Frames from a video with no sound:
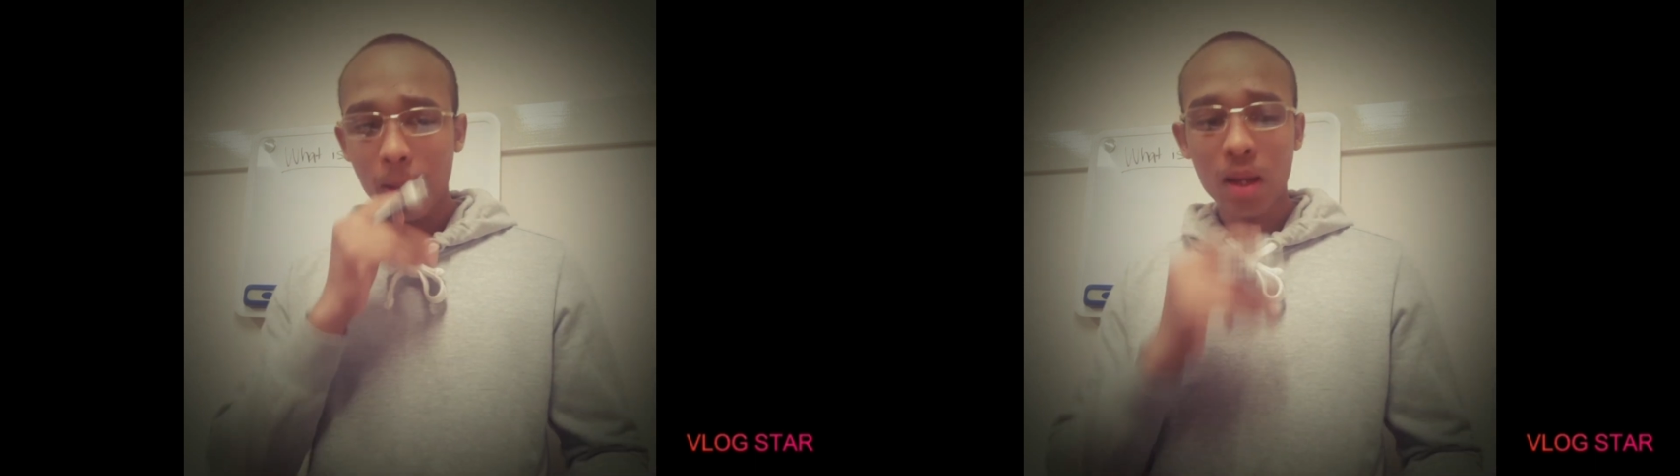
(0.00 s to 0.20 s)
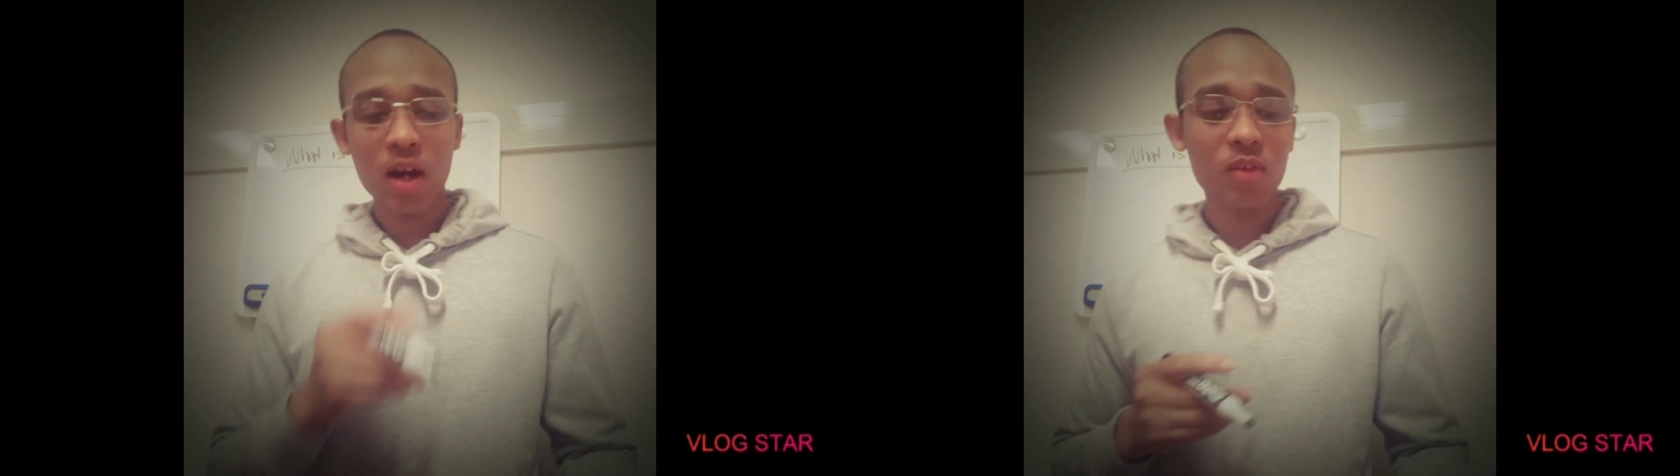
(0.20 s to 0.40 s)

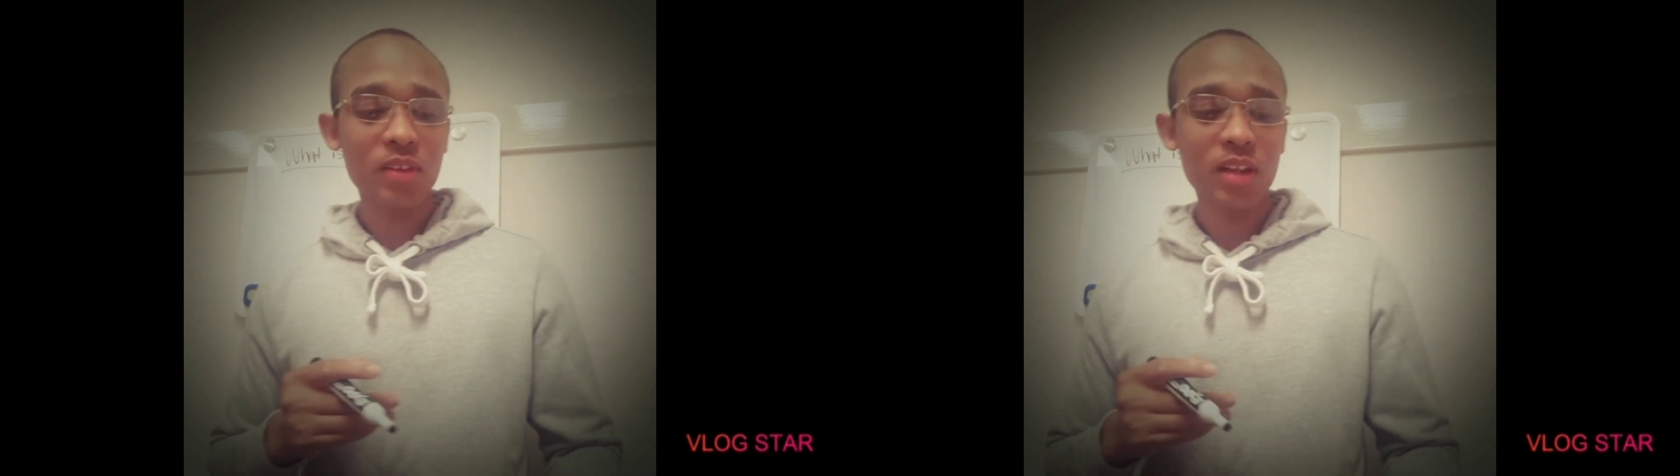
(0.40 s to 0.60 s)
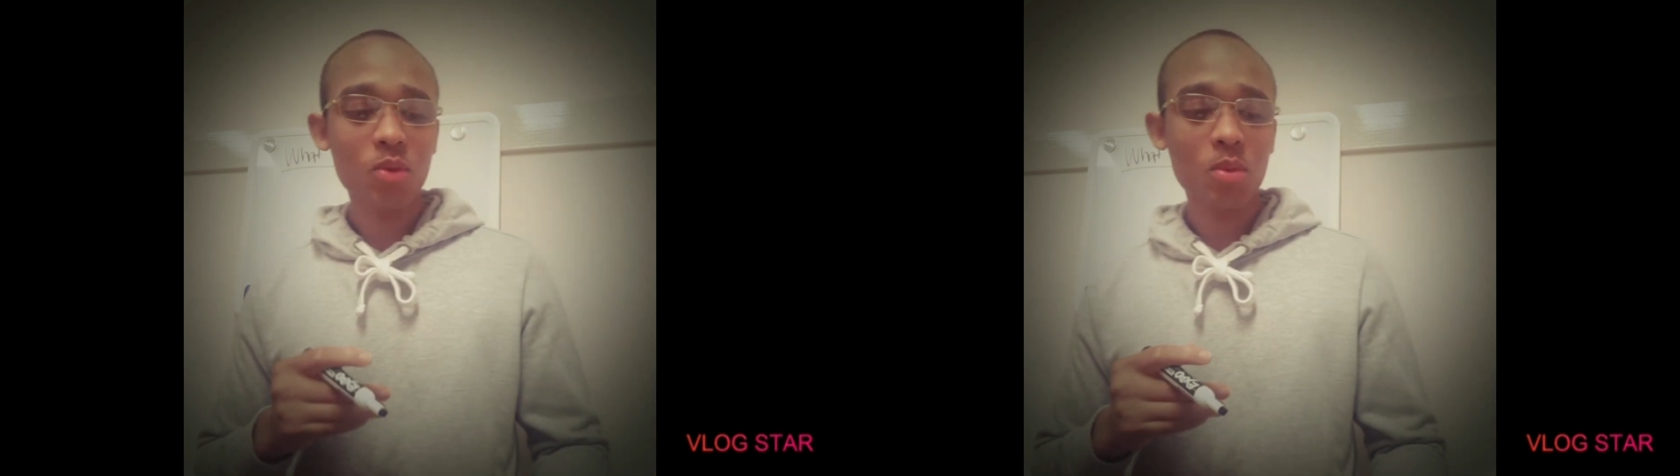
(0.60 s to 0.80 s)
I'll read
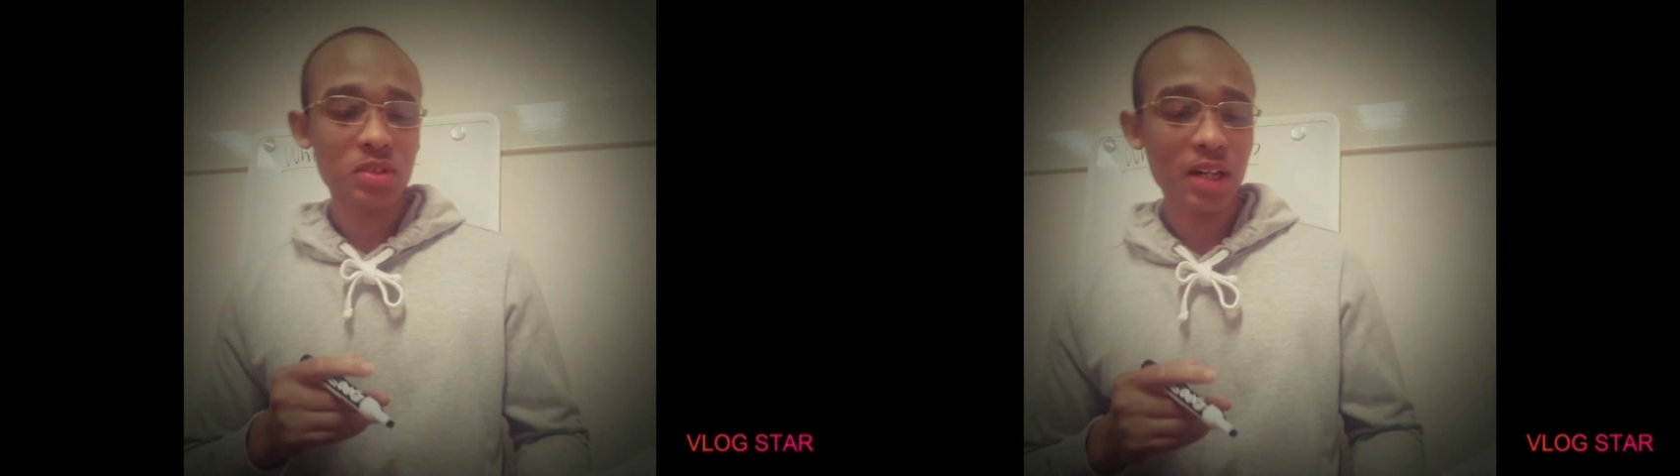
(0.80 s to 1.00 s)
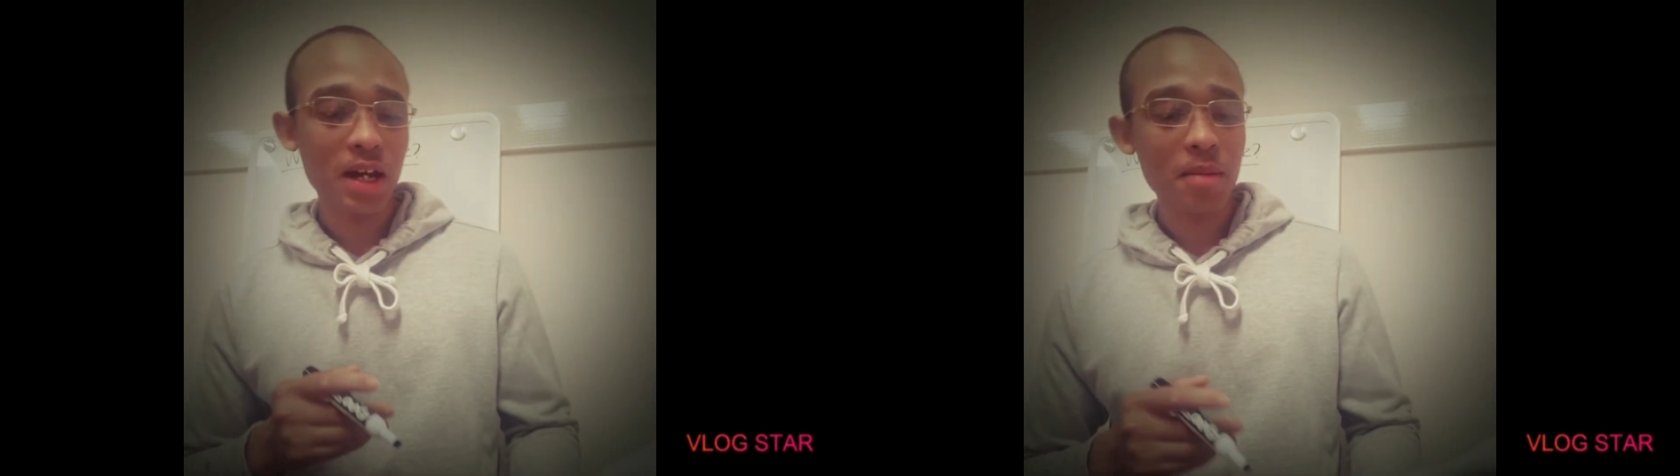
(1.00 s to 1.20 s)
that one more
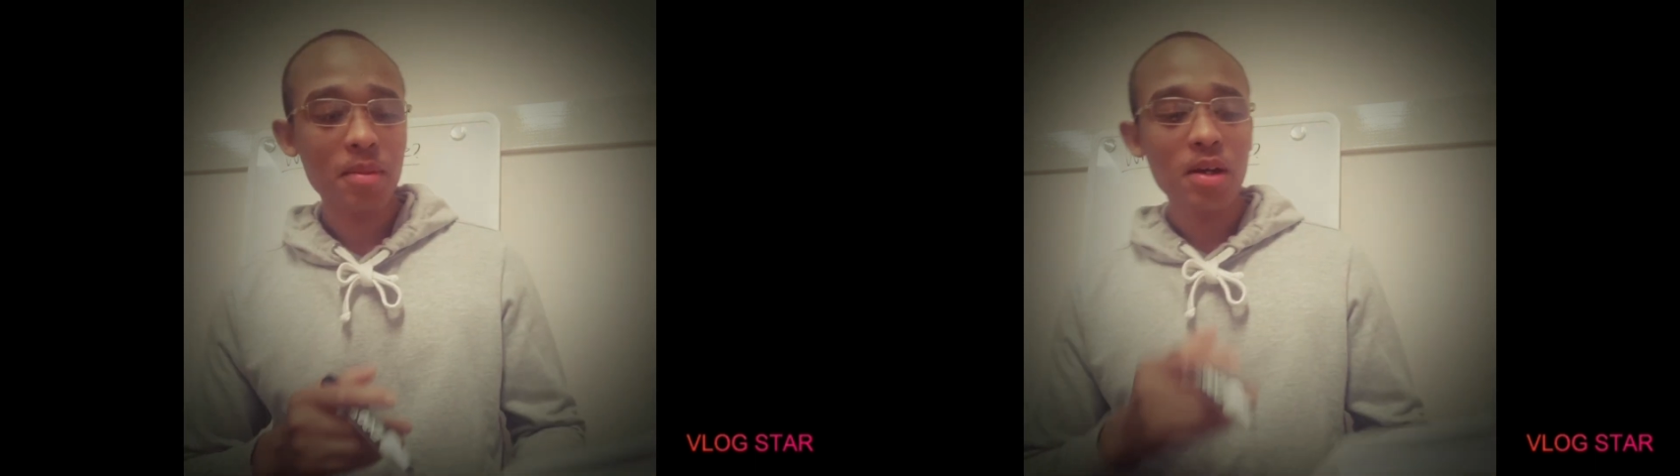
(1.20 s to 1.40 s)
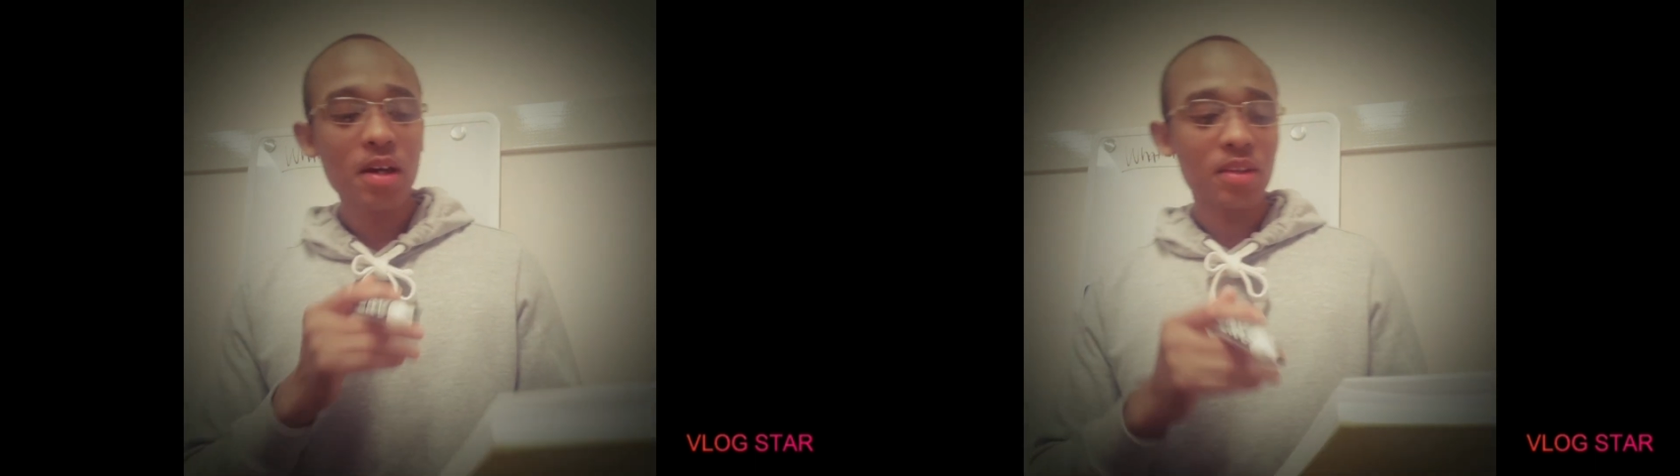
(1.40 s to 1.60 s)
time.
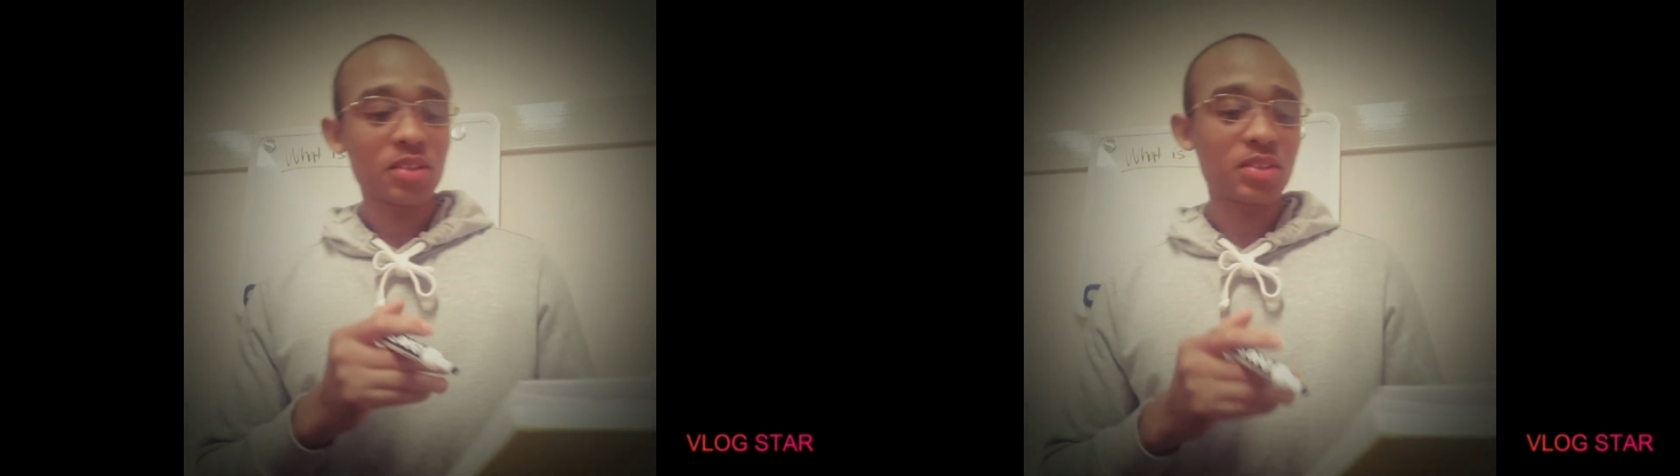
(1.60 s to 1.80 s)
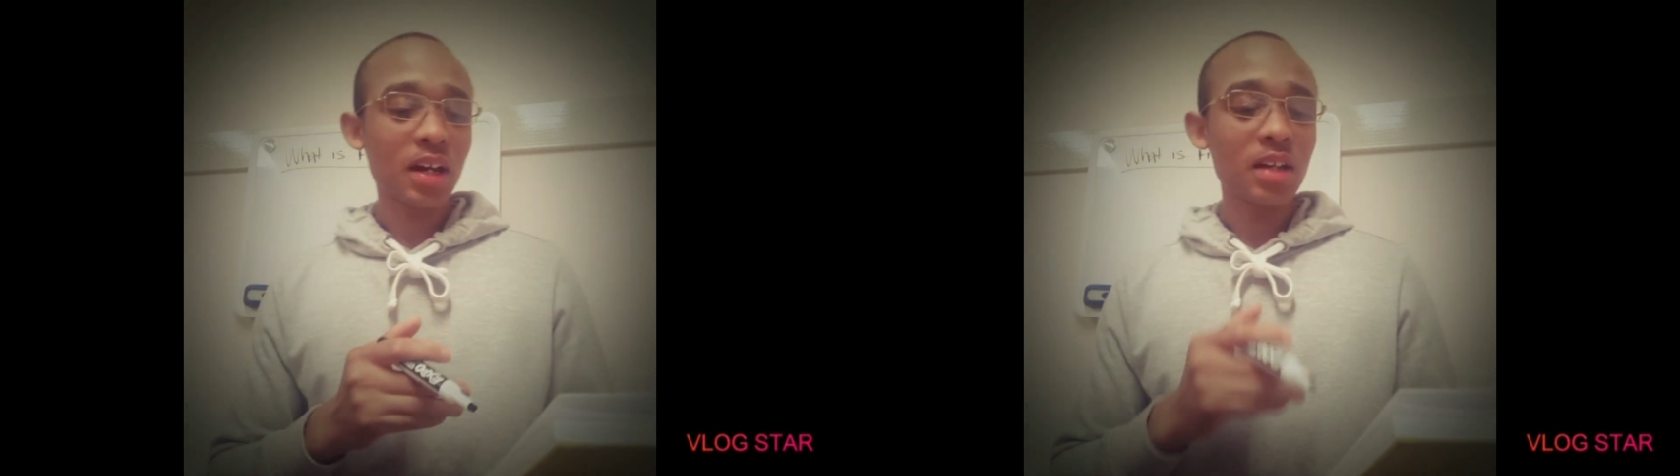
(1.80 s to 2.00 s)
The
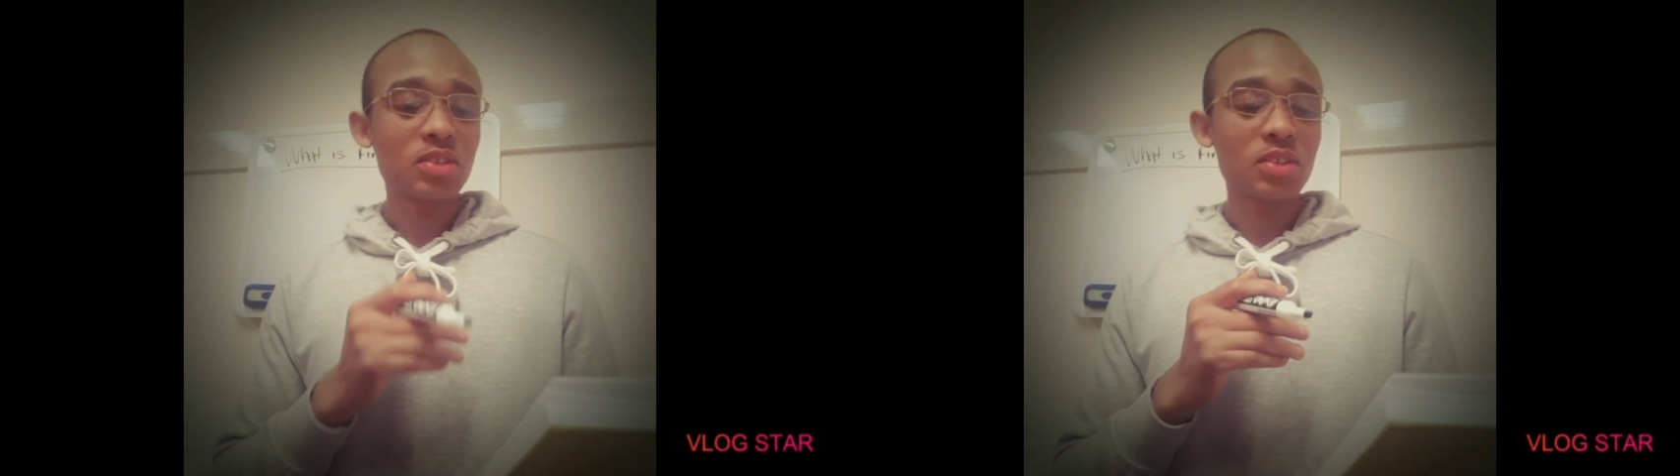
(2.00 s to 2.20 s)
science